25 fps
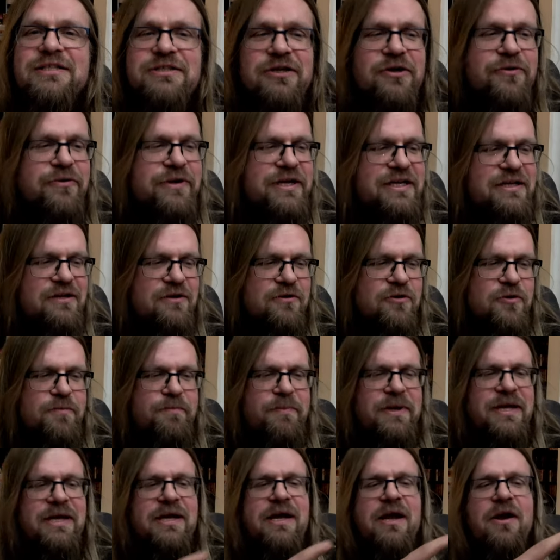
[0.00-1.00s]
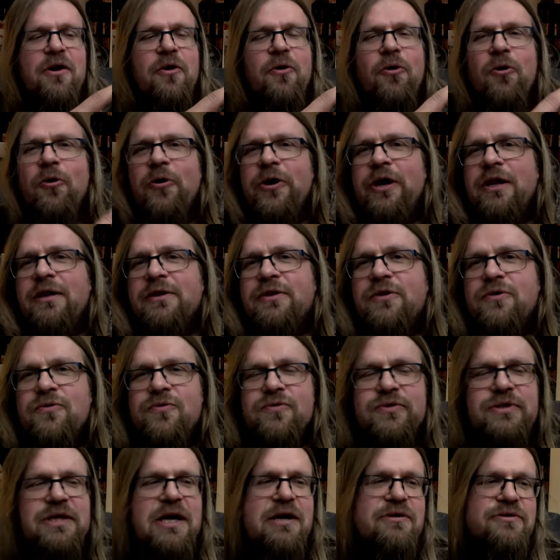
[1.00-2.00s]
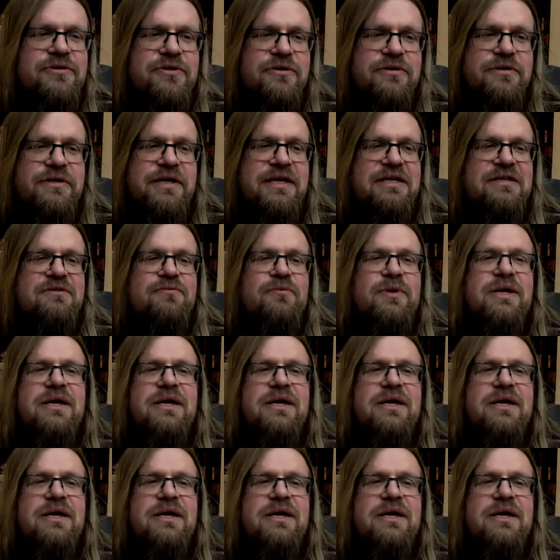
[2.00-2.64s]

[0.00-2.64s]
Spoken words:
so it could be Oil 2000 as